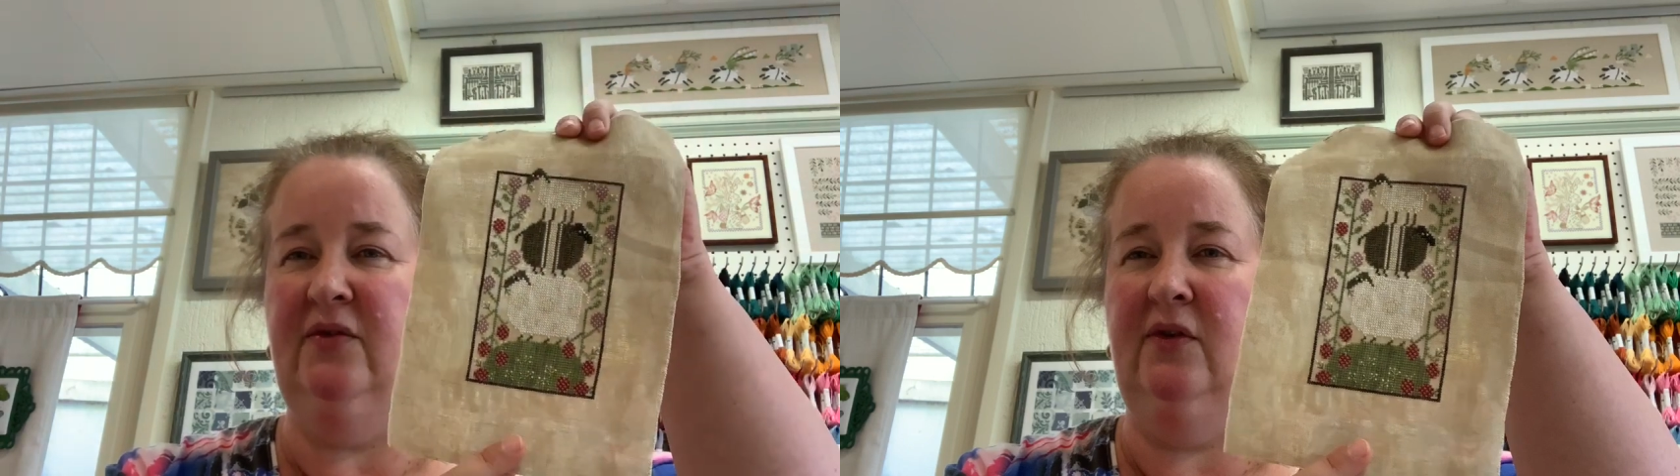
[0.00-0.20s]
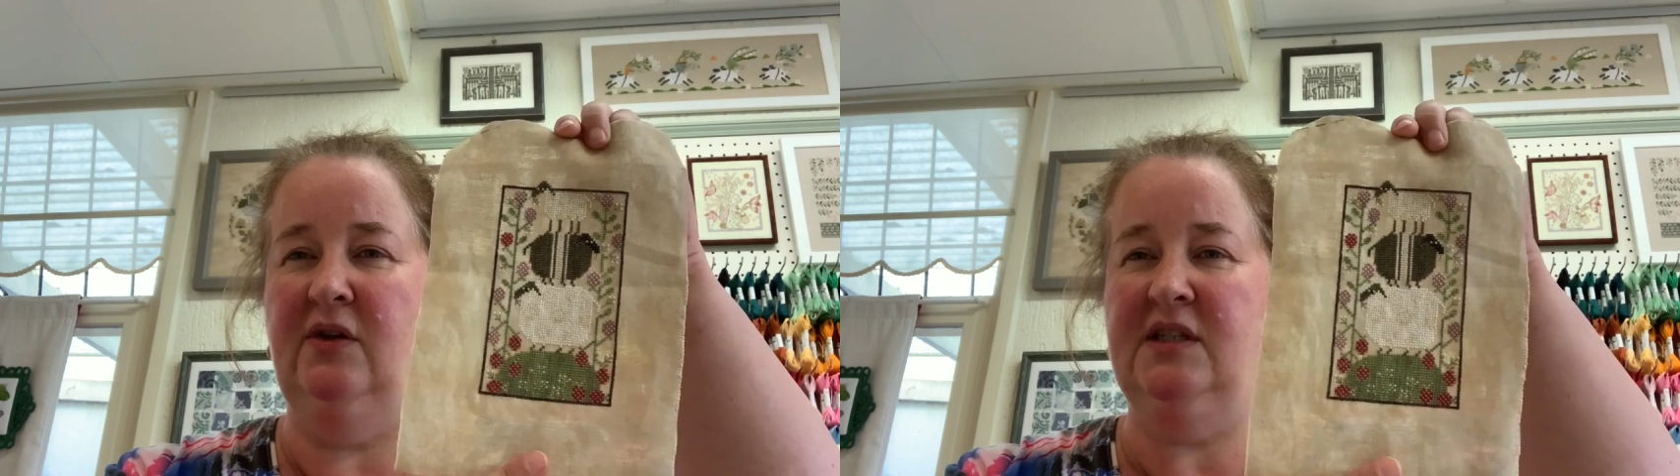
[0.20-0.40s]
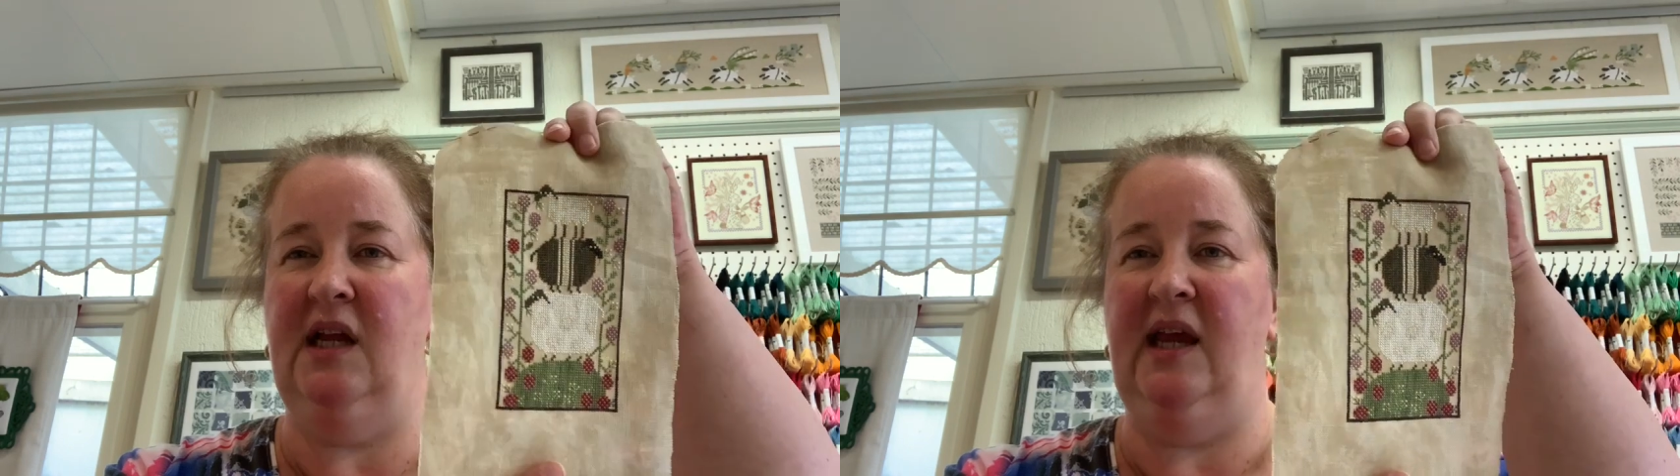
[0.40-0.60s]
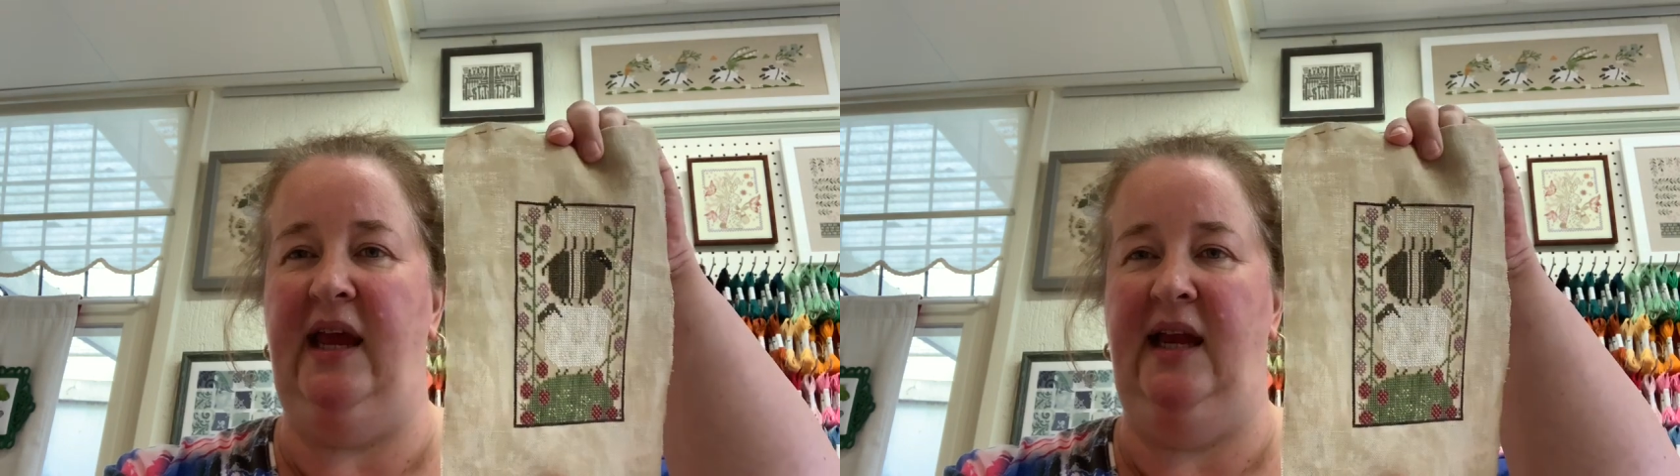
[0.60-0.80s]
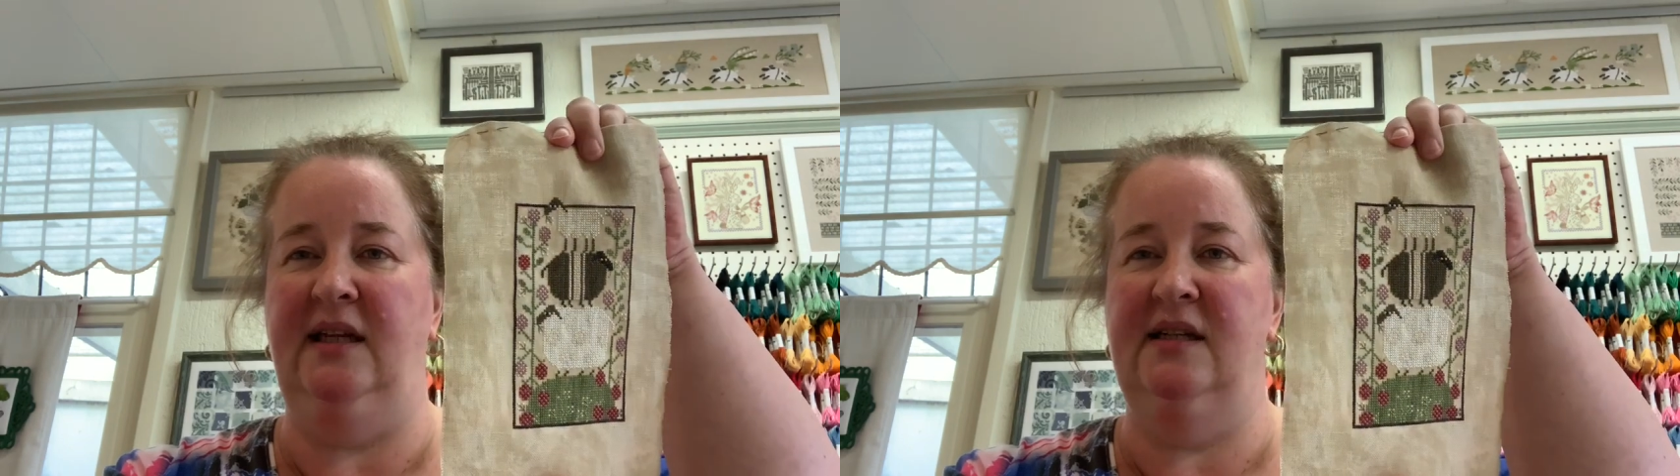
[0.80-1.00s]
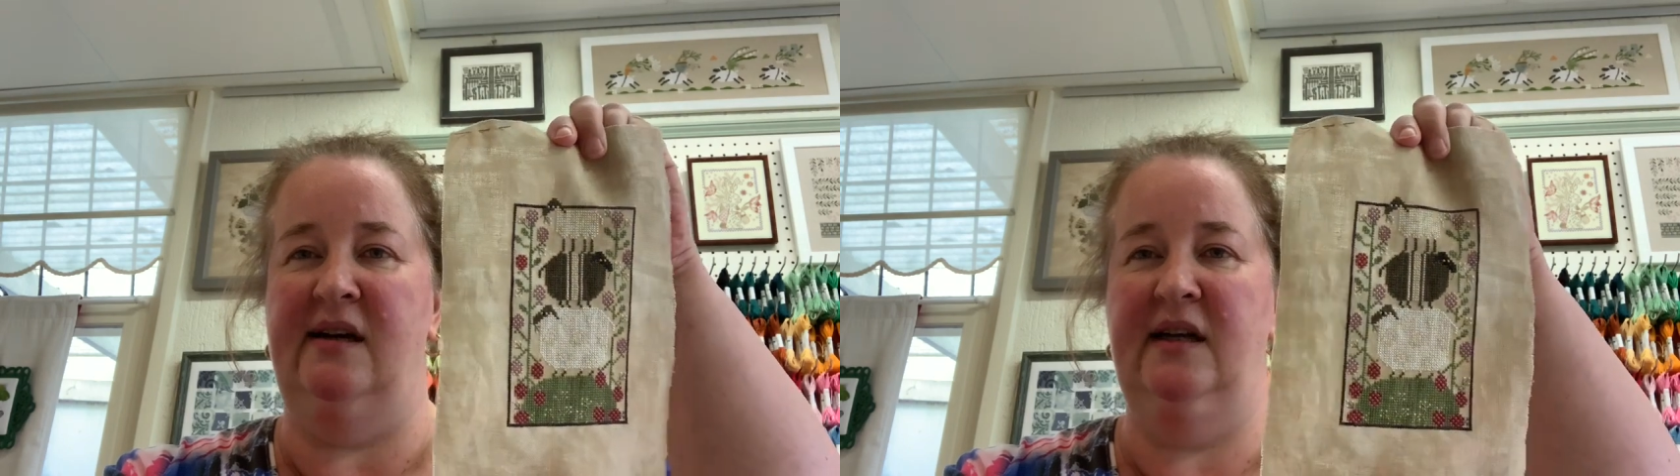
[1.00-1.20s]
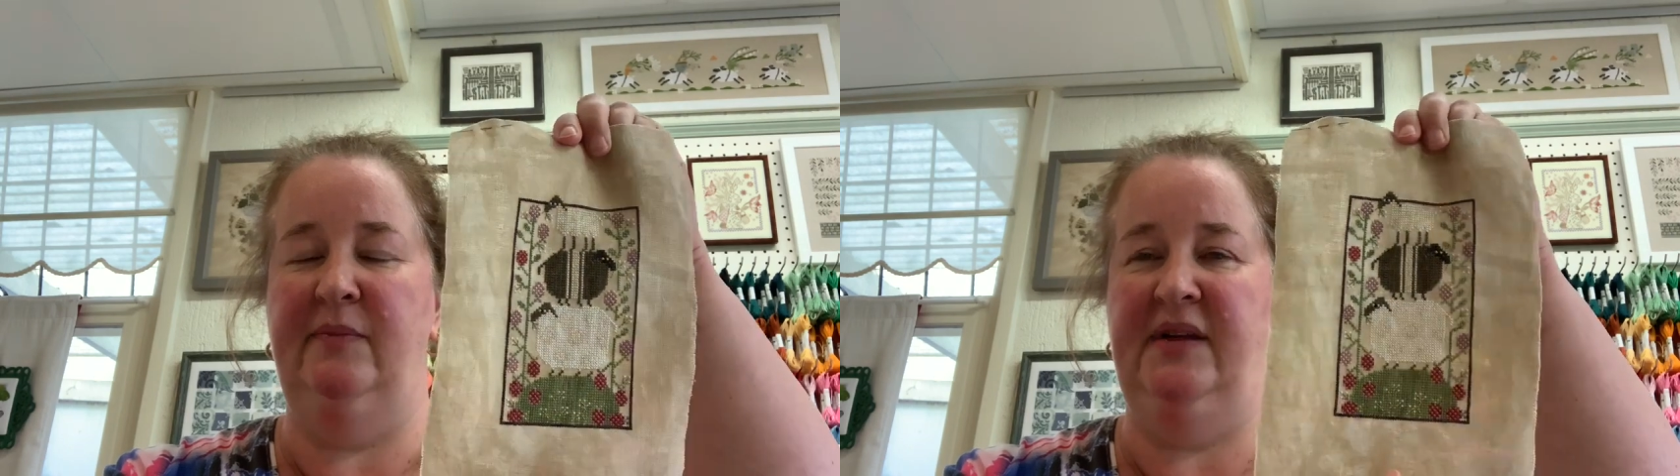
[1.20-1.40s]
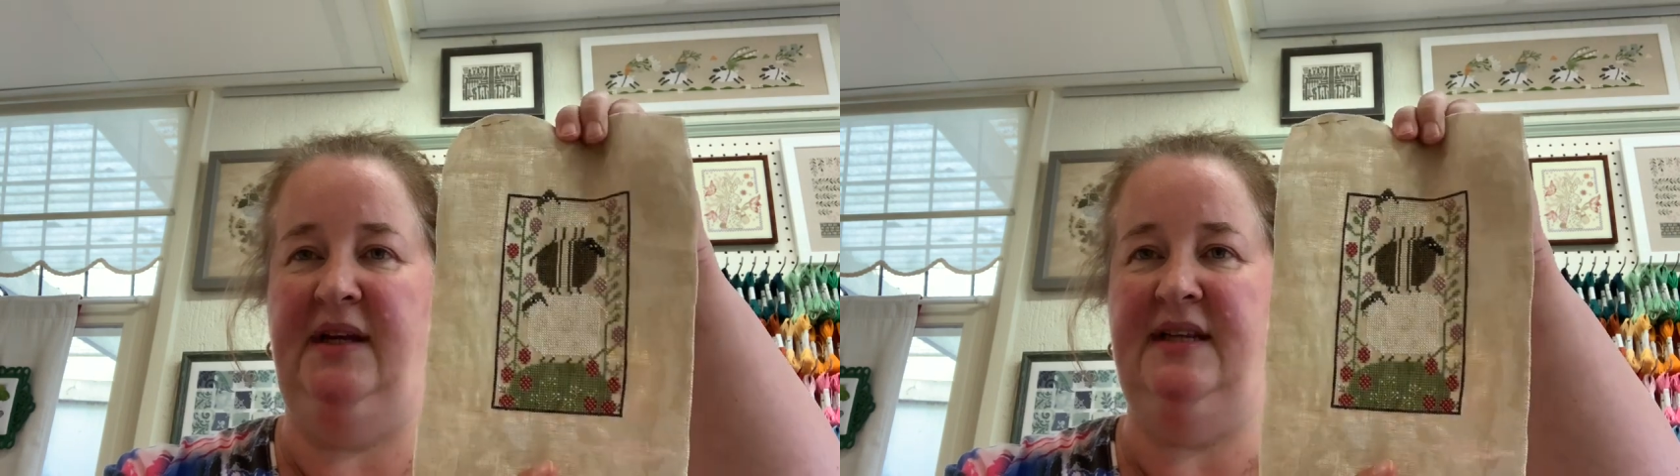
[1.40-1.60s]
looks like a hand dyed
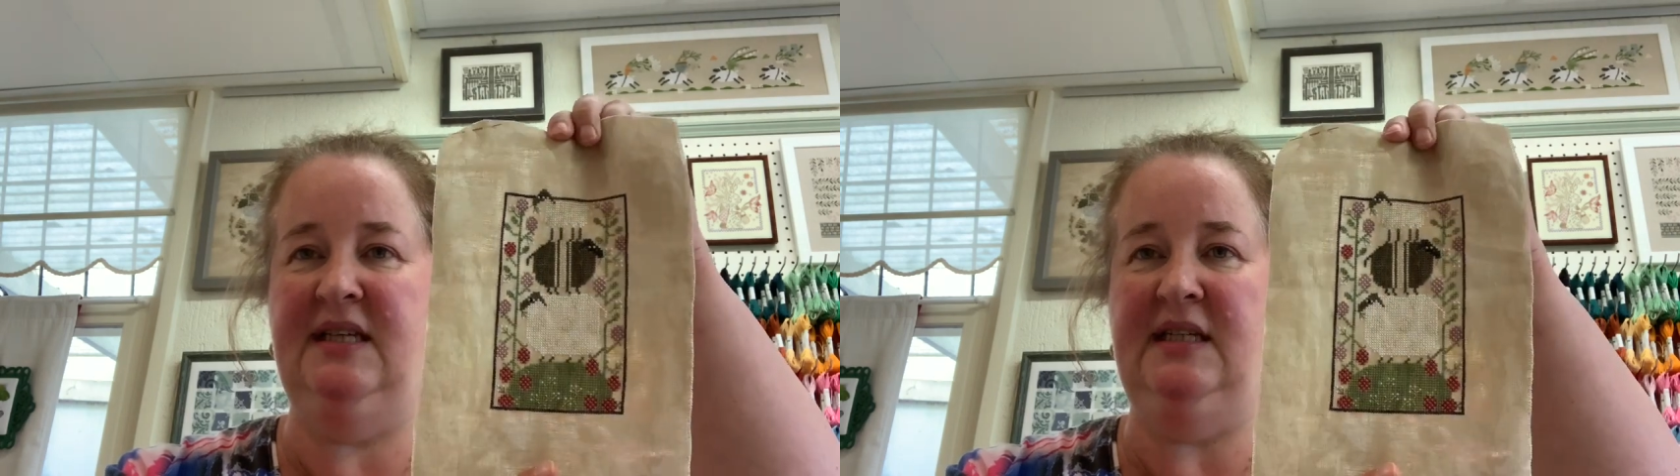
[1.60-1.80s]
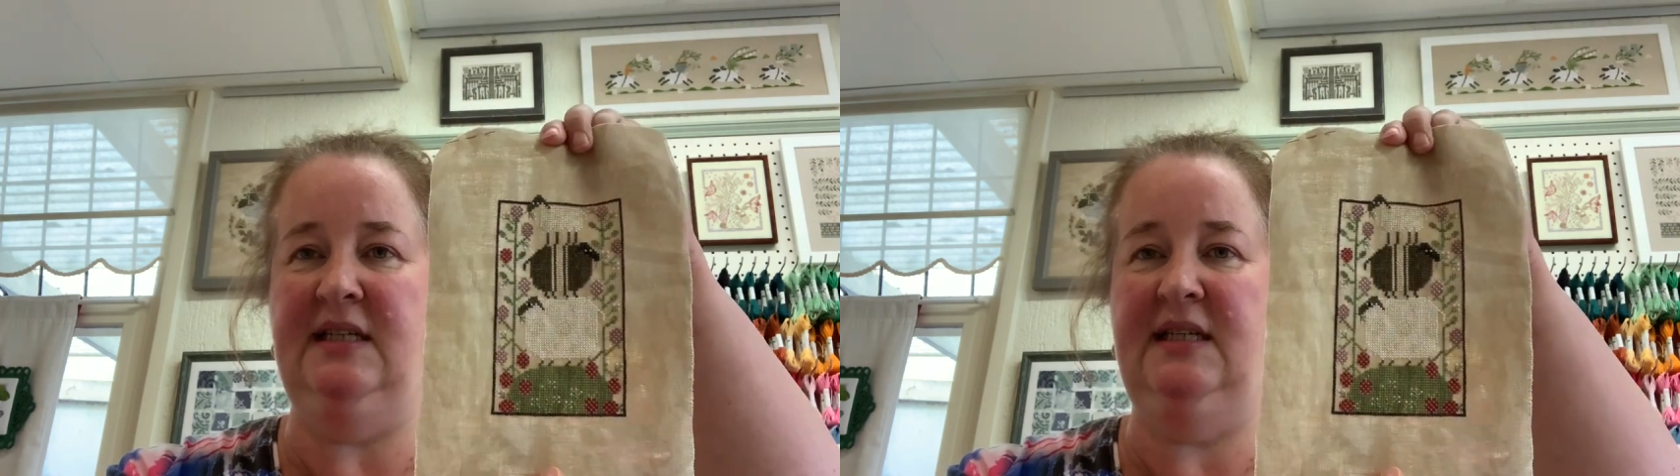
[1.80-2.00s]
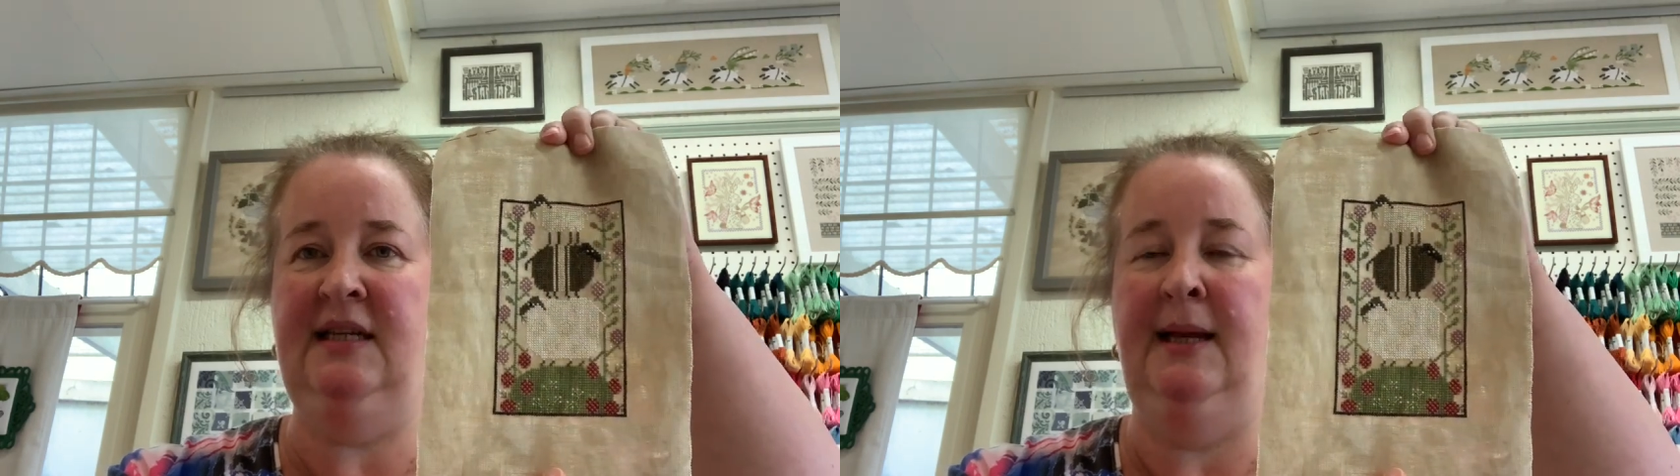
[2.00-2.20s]
but isn't.